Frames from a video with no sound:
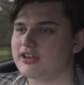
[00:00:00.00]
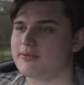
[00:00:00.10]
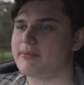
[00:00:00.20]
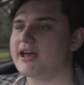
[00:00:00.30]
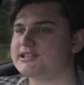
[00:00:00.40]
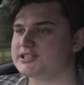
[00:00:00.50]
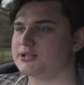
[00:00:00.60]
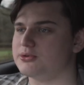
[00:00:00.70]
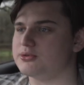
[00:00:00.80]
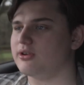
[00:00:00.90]
compared
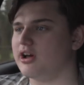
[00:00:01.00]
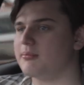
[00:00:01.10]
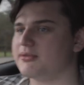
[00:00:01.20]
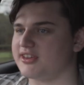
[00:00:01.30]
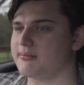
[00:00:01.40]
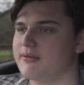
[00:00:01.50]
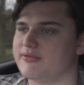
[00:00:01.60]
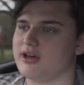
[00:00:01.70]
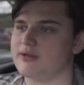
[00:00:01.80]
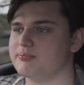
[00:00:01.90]
to some other